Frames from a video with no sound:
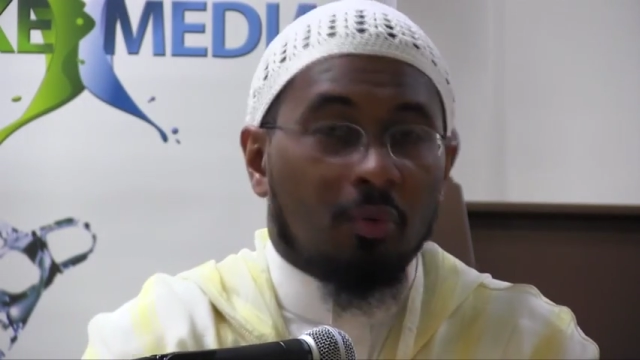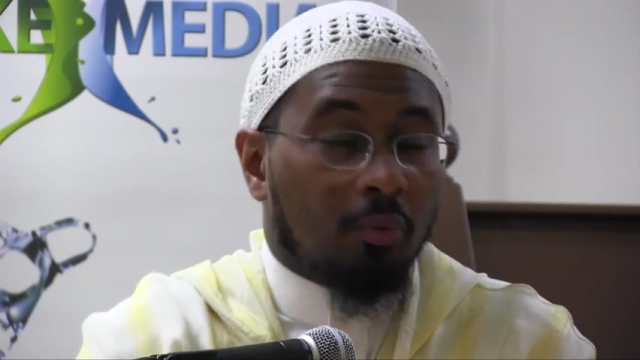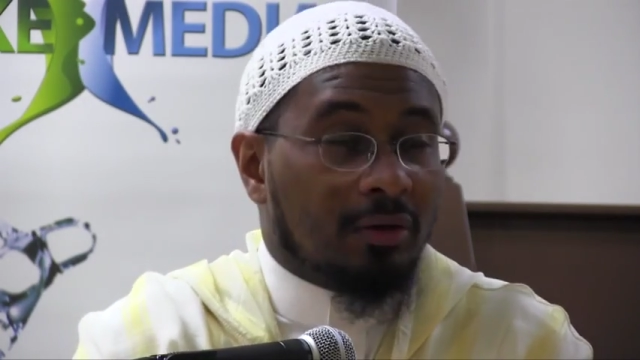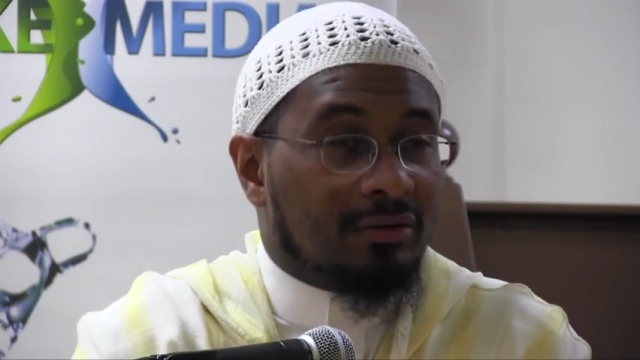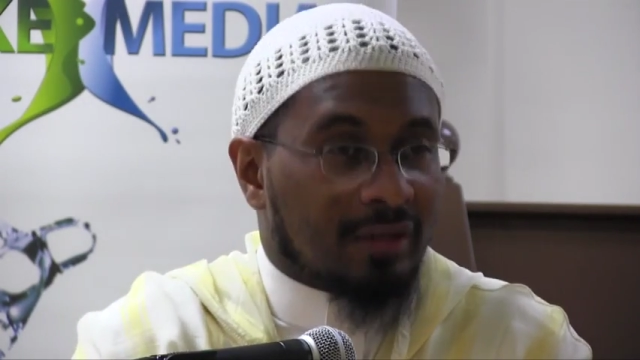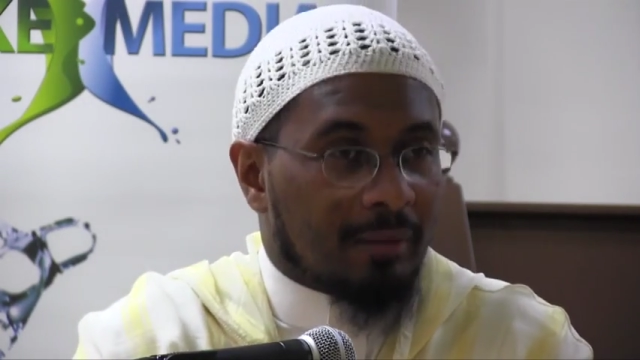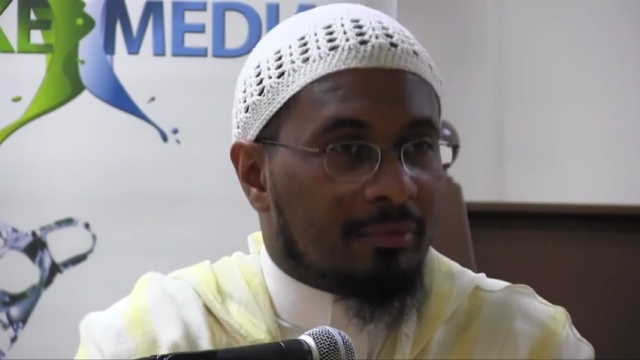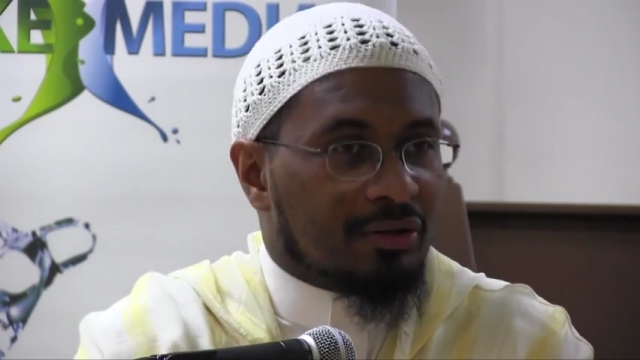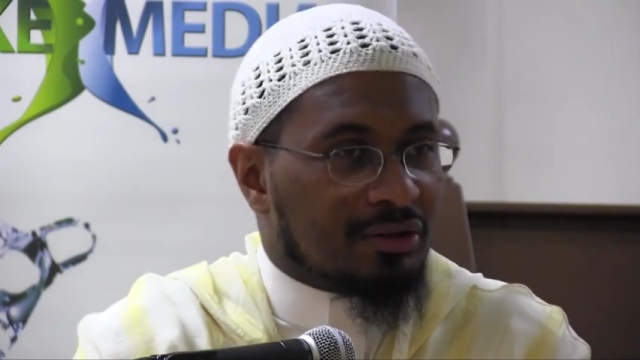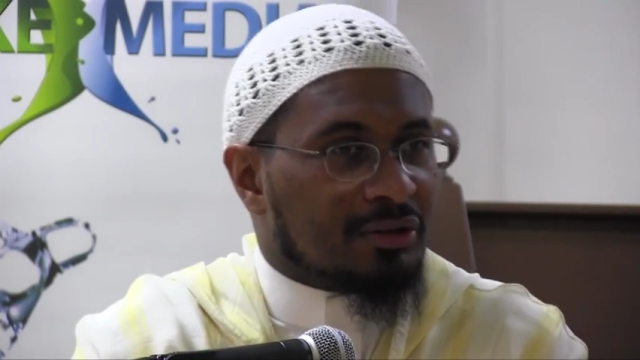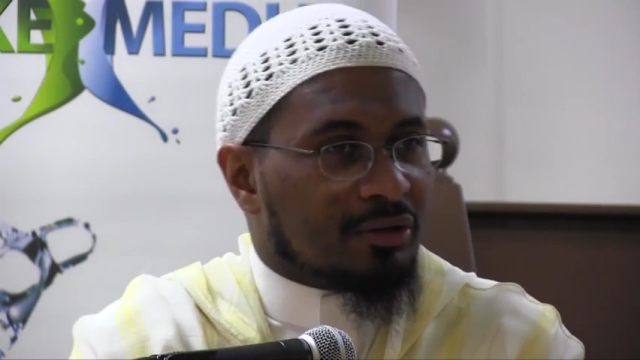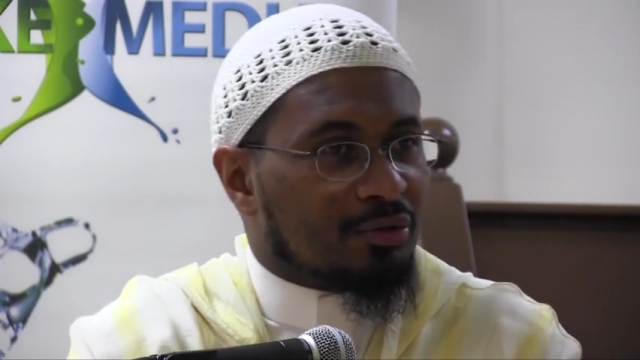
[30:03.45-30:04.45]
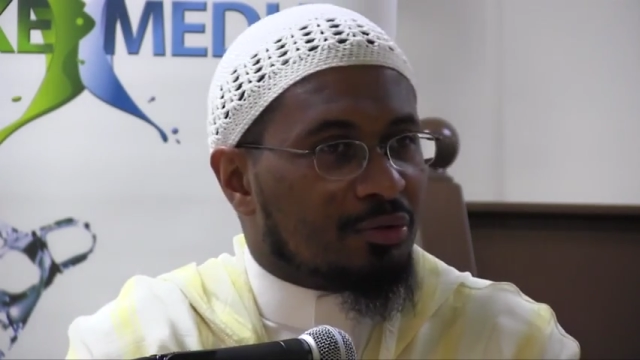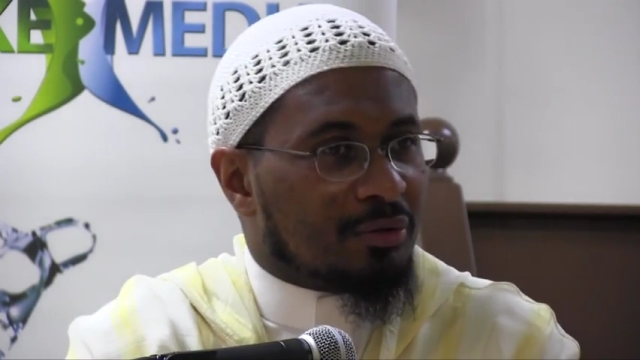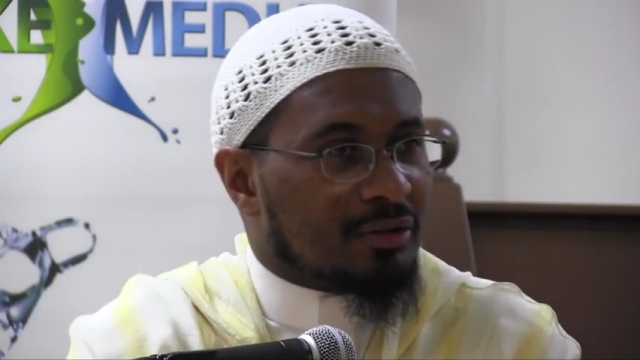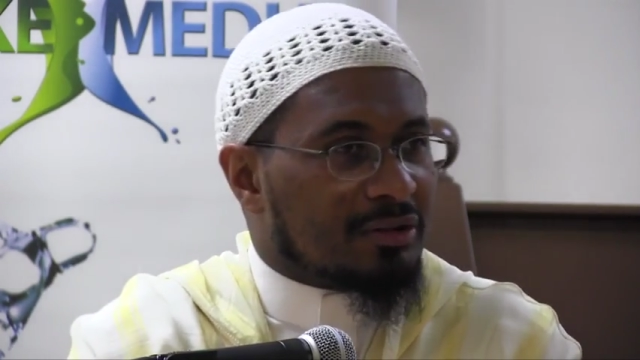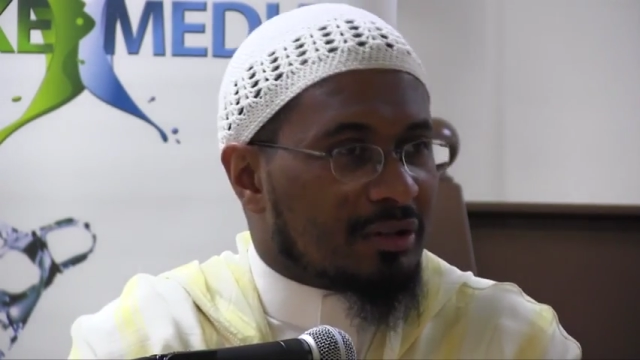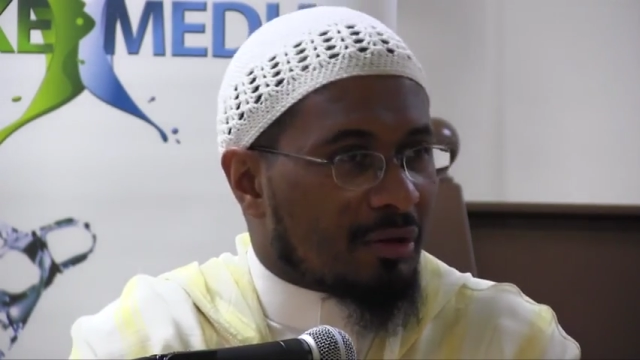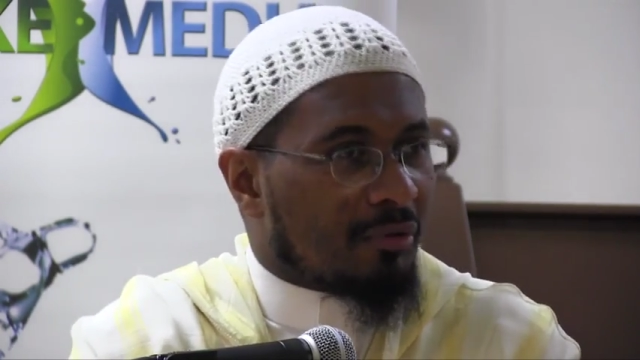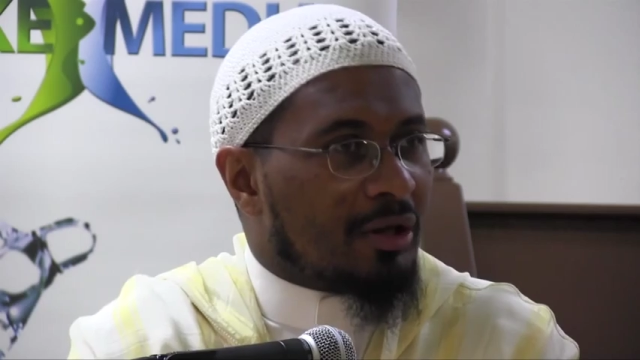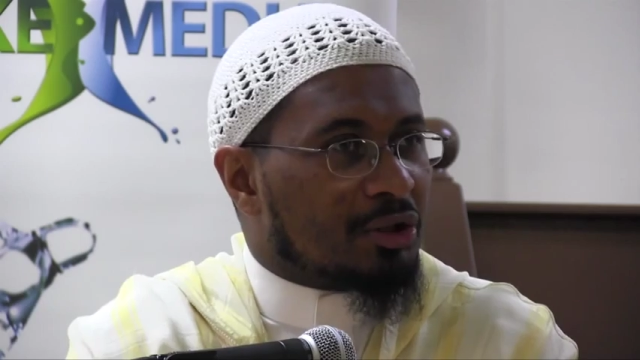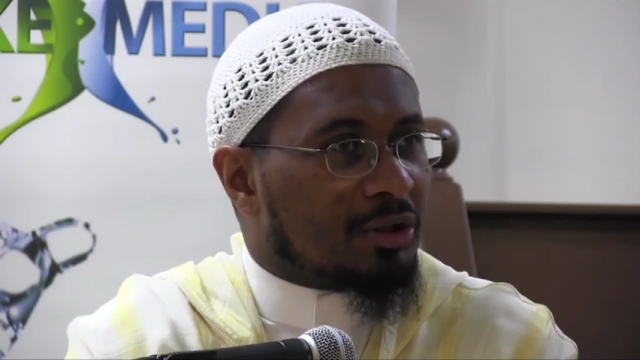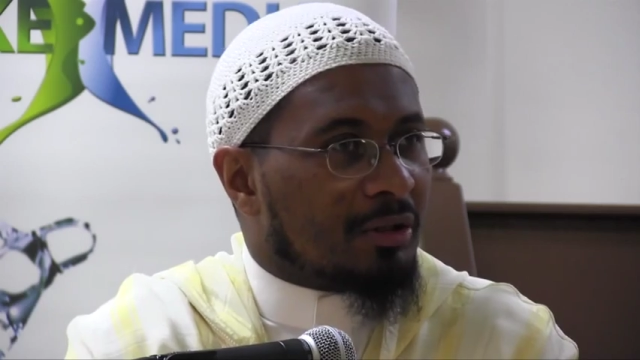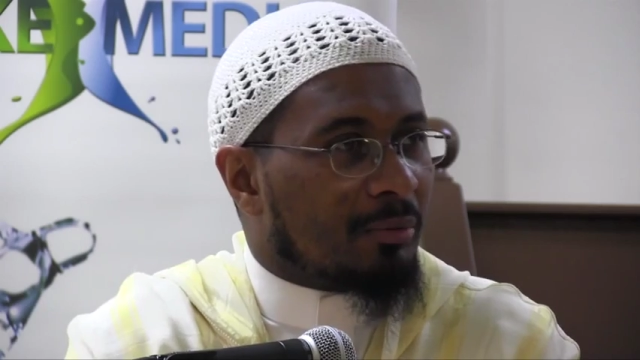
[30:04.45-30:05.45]
One time, this is a true, this is a
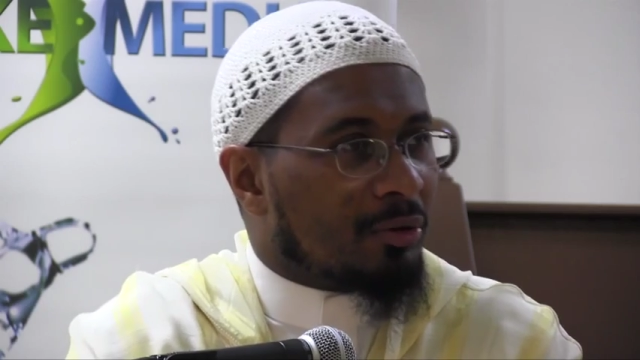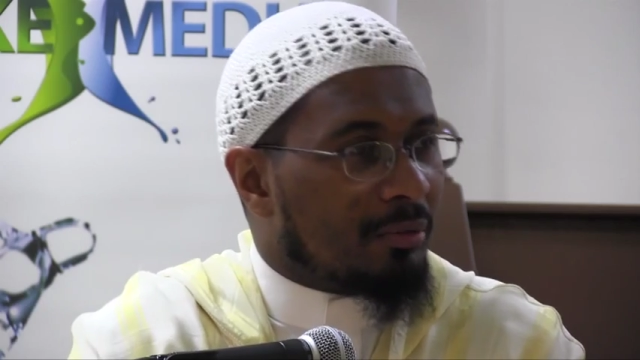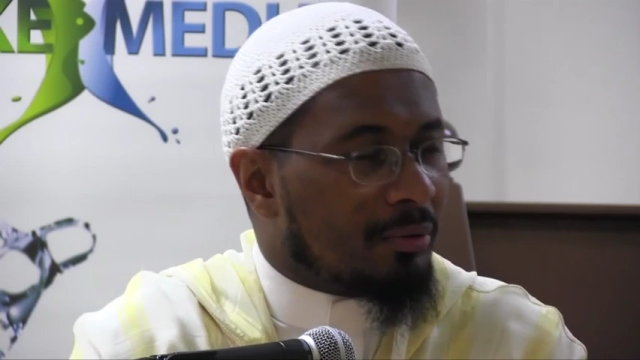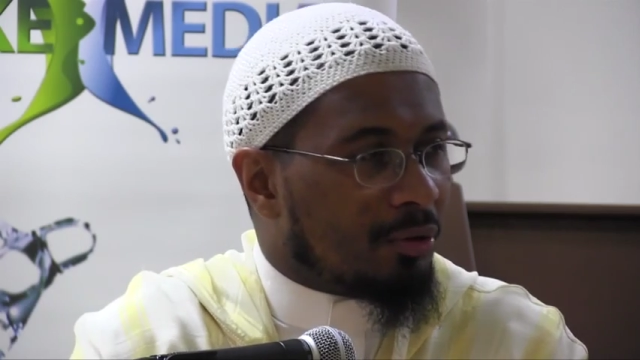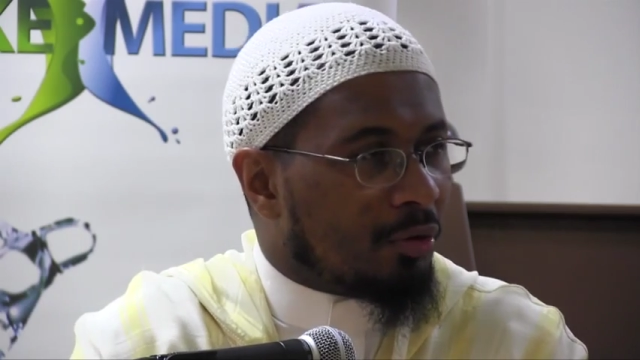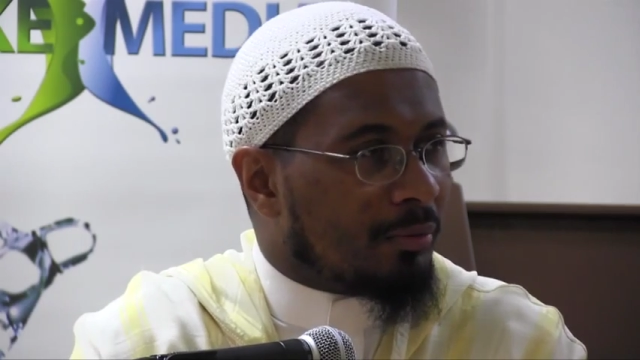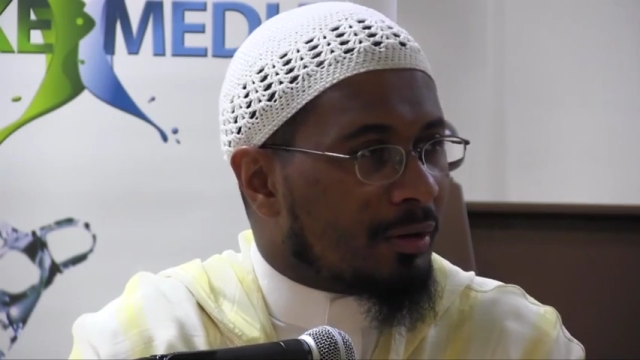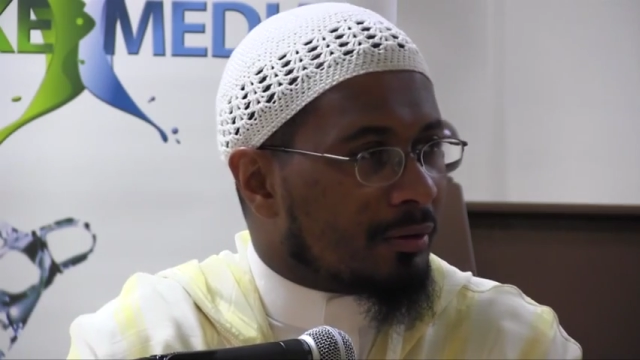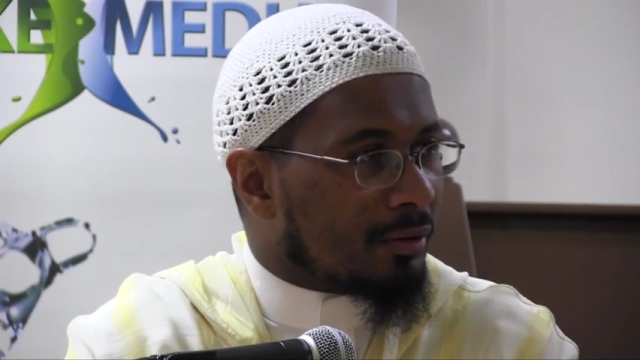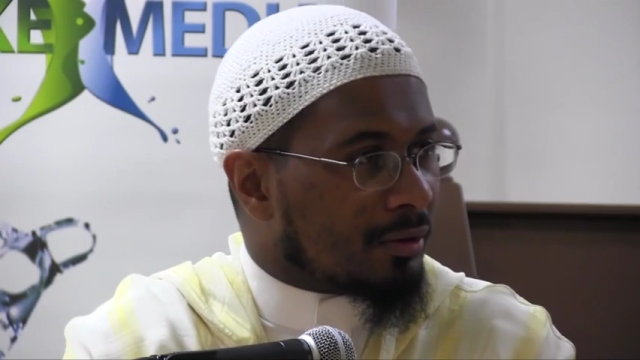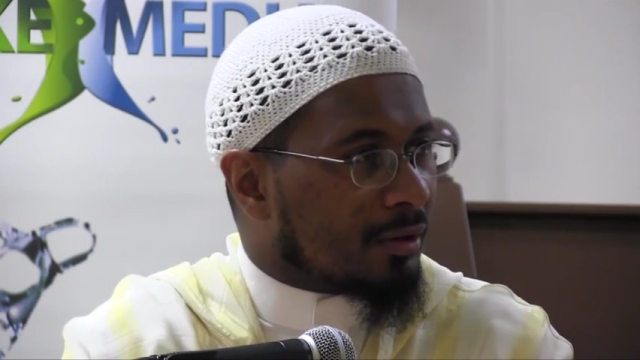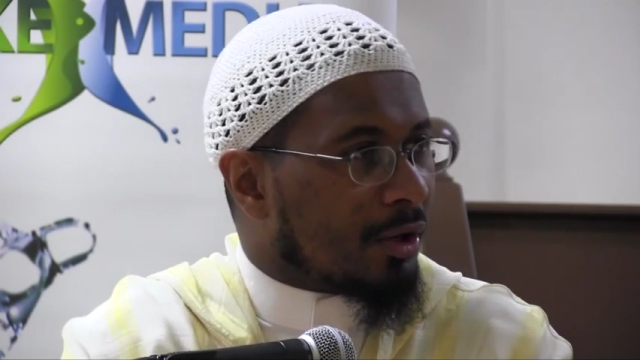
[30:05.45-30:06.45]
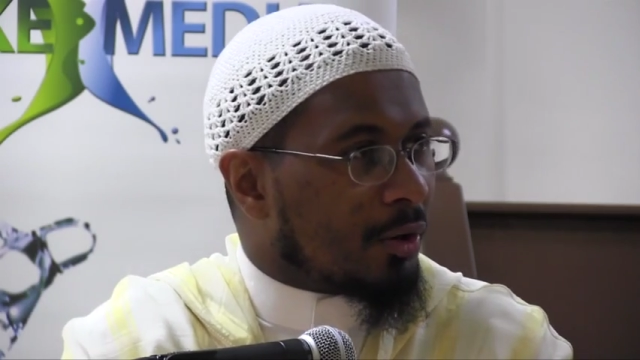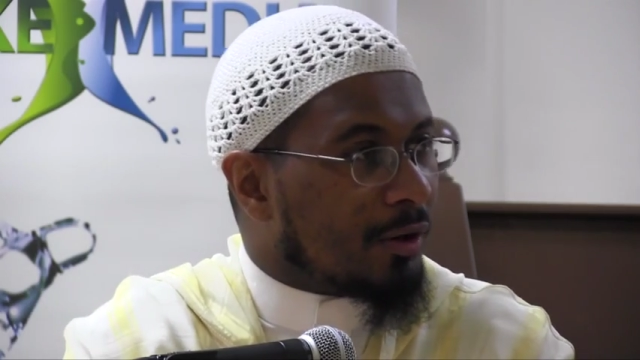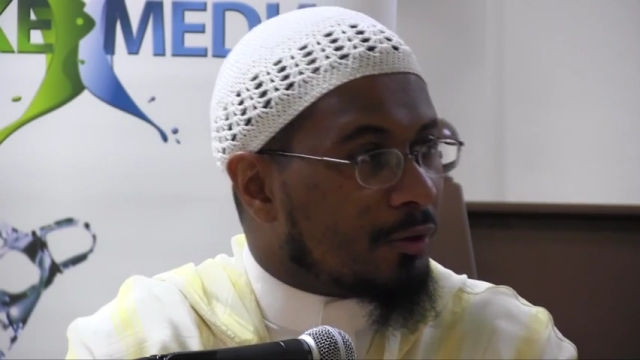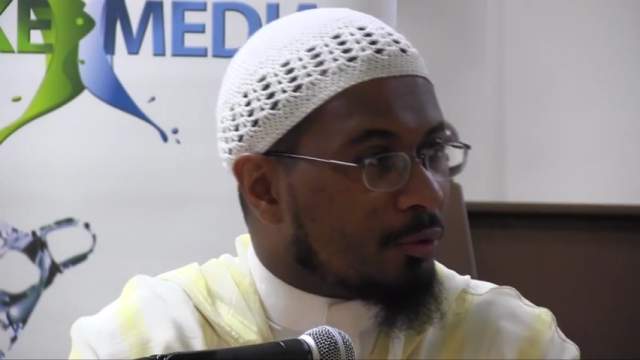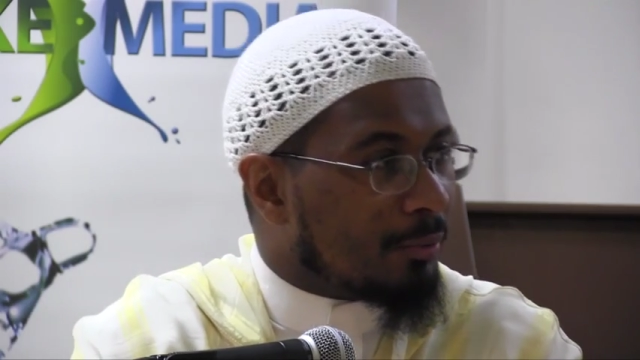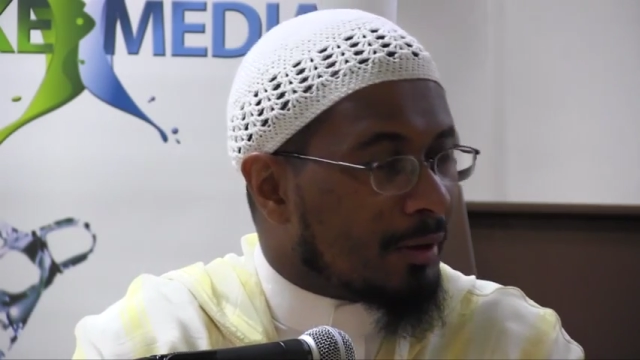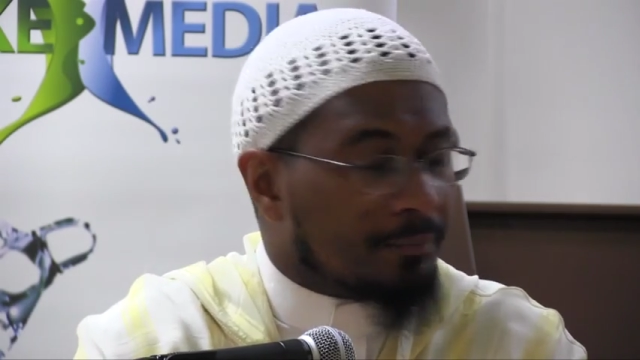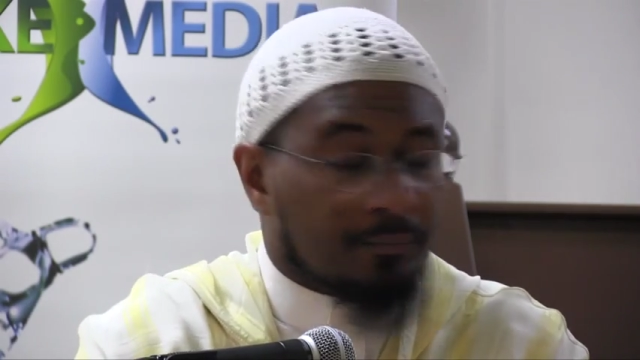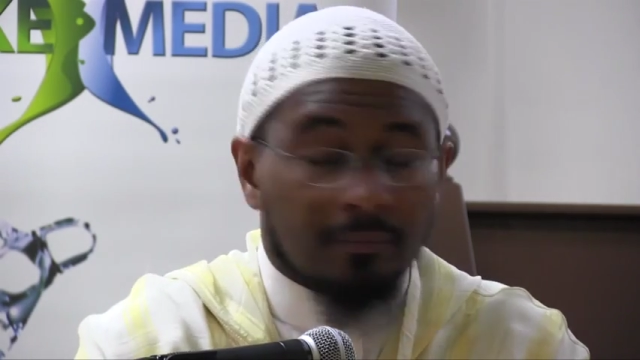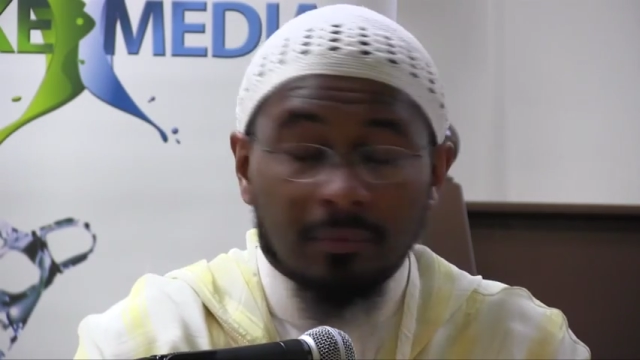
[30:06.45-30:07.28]
narration about Ibn Umar radiallahu anhuma.